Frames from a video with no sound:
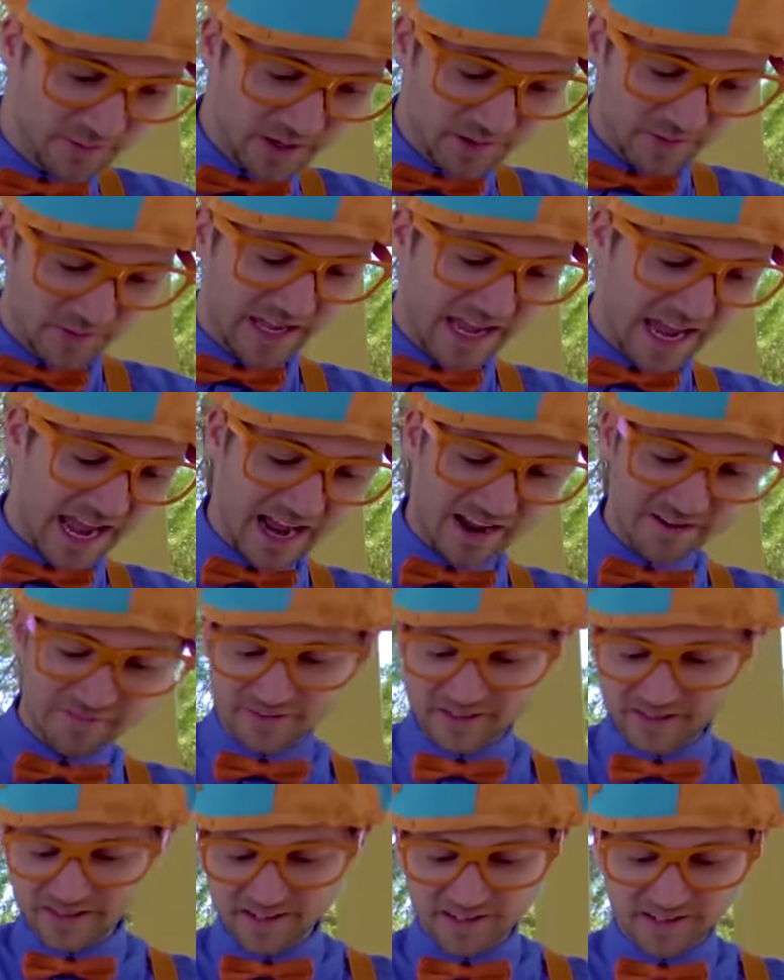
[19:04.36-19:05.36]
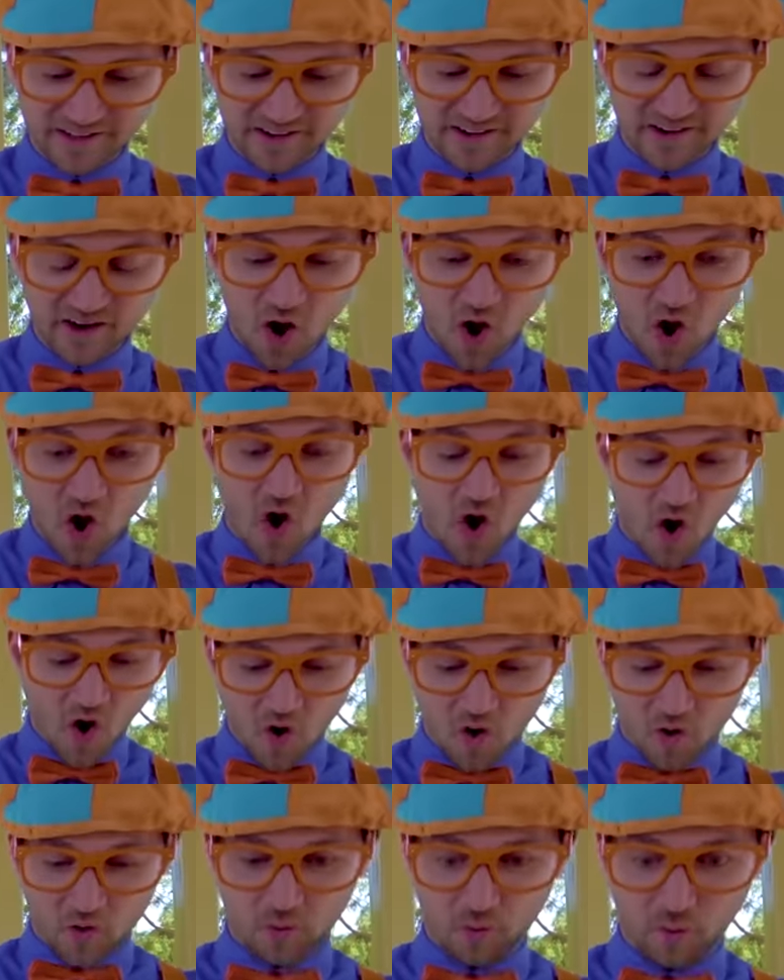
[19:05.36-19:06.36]
what do we have here?
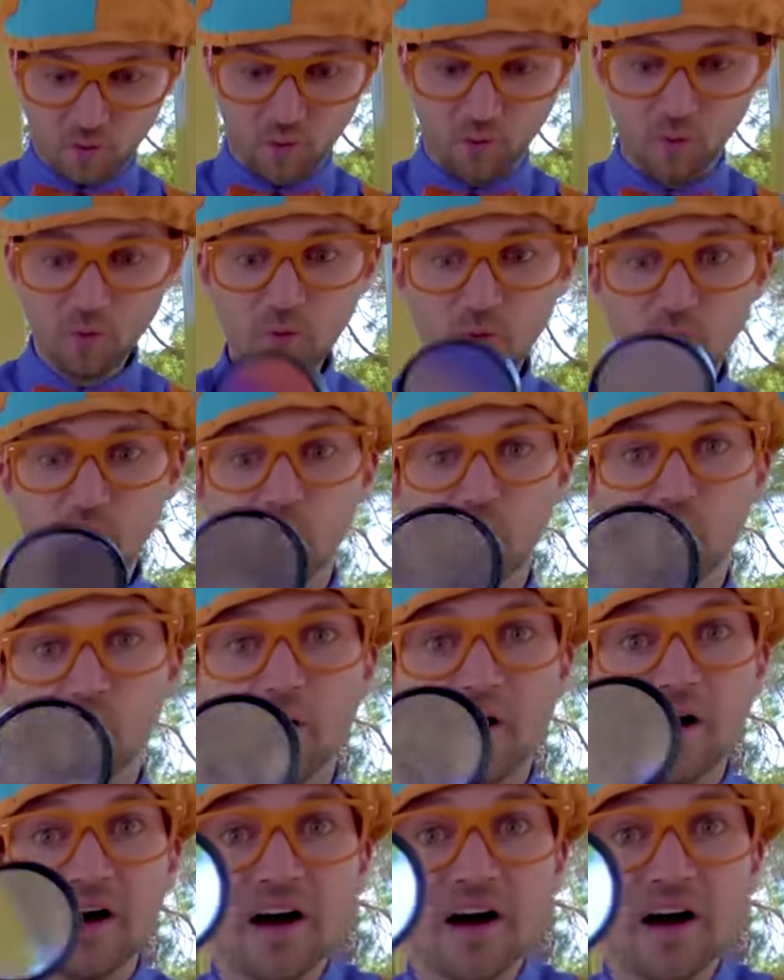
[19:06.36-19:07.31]
Ooh,